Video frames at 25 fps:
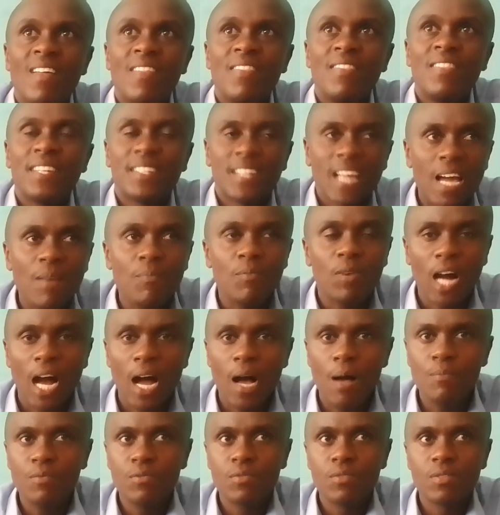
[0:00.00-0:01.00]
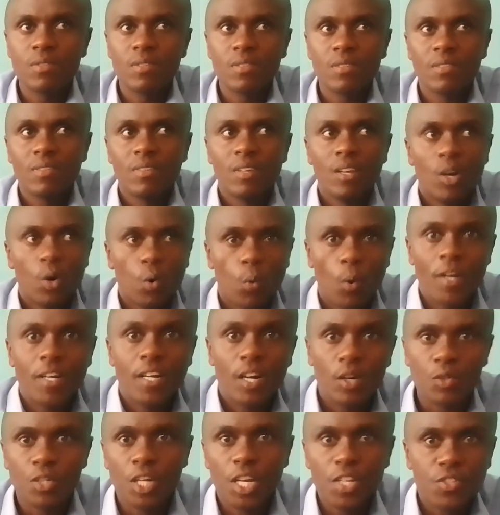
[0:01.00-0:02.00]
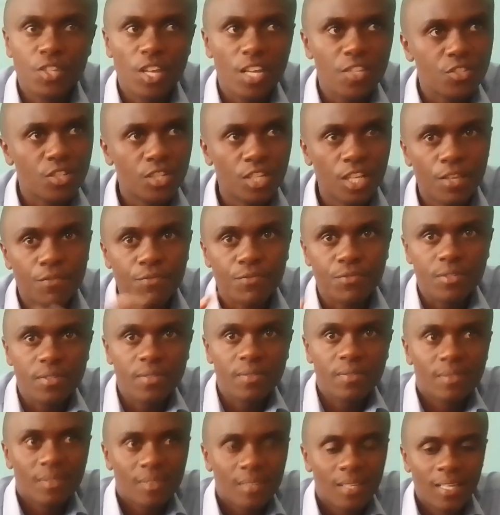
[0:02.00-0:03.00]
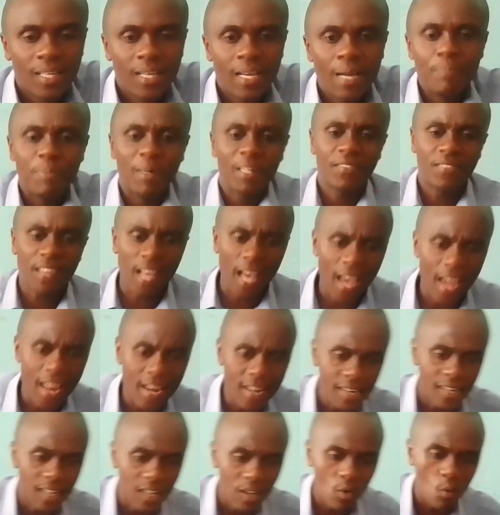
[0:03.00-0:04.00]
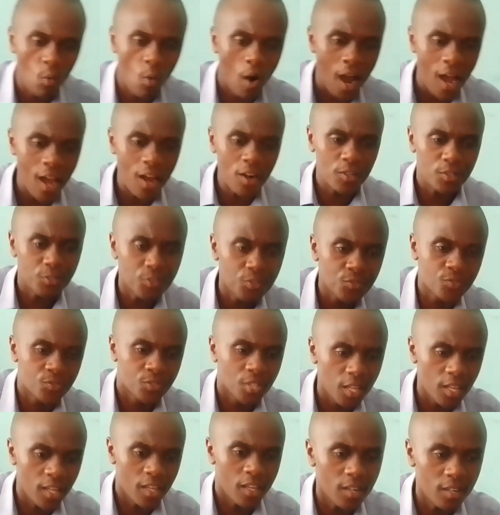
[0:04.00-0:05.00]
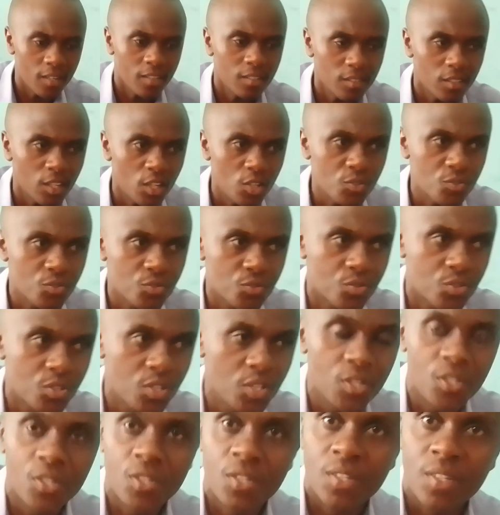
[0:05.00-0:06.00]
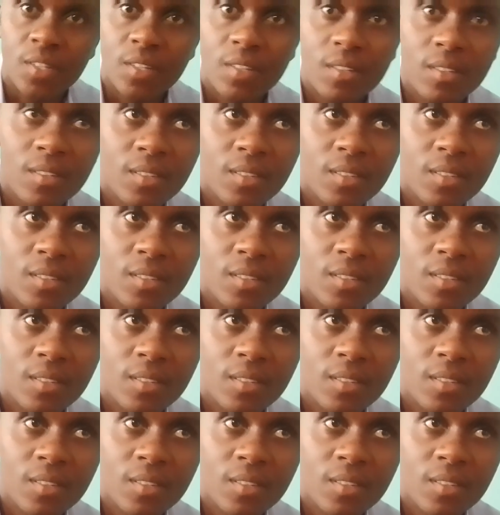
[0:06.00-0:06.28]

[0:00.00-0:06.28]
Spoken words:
the time comes when Odysseus leaves. But then, while still on sea,